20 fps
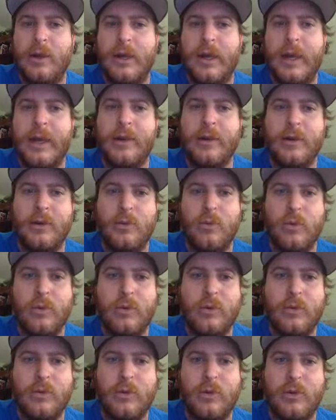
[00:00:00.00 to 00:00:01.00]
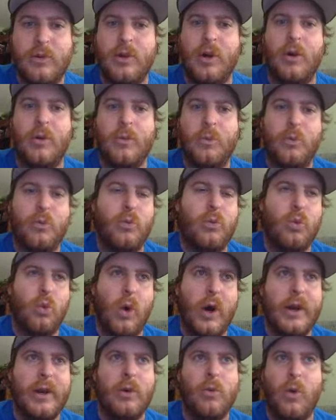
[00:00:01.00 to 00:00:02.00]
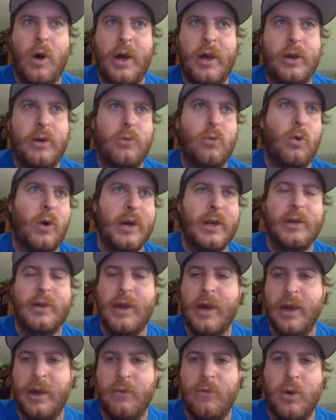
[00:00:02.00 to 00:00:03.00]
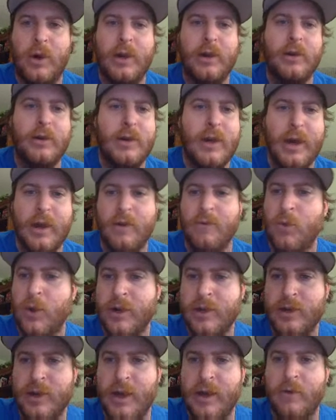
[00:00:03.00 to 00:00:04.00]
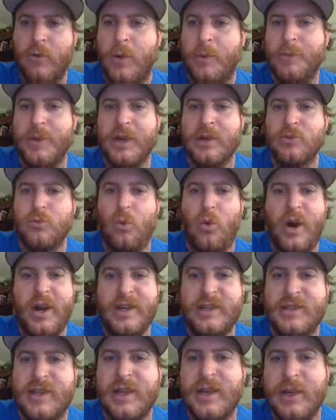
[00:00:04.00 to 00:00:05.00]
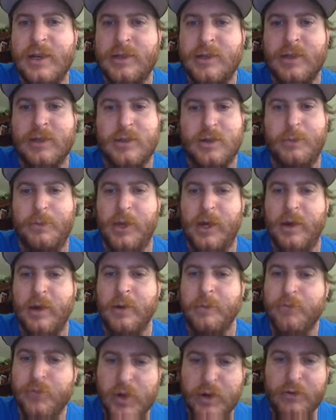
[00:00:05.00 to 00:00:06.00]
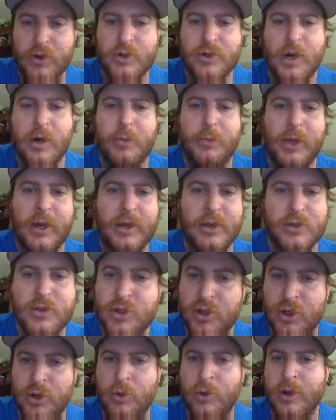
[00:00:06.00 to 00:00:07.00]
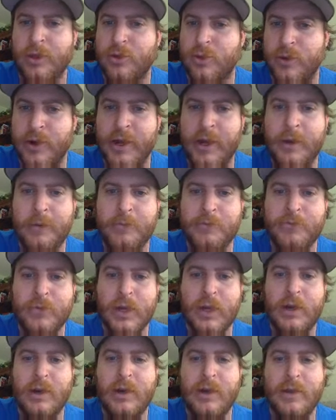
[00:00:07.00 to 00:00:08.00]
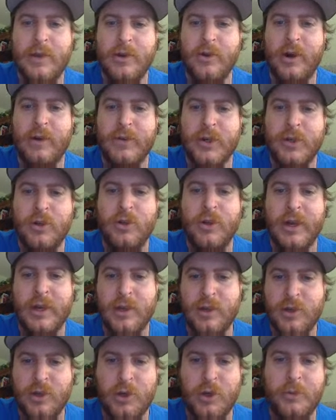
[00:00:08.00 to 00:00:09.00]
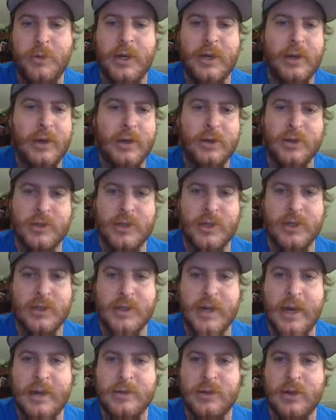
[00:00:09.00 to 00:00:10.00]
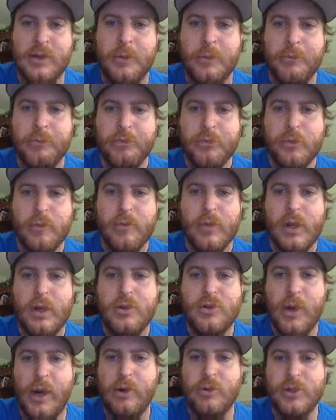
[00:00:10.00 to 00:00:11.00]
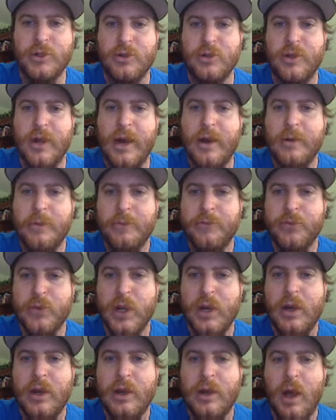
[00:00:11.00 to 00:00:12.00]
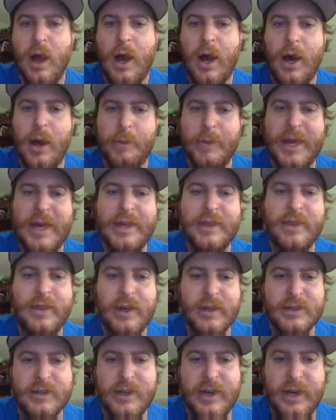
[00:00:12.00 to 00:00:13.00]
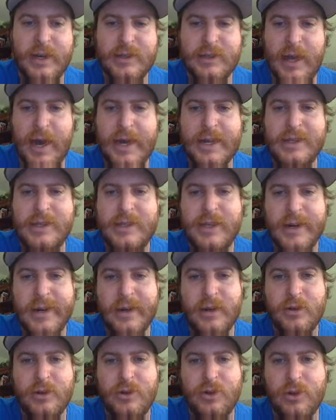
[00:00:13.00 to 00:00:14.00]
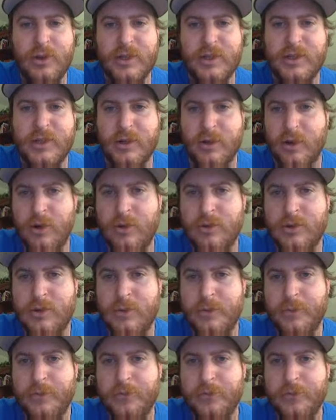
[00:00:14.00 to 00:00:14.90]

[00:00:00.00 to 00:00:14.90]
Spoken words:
and, 1 and 1, 1 and negative 1, negative 1 and negative 1, because 1 is the easiest to plug in. If you're trying to plug in 2 or 3, then you're having to do like cube, it just gets nasty. So I always do that. In this case, I didn't do the zeros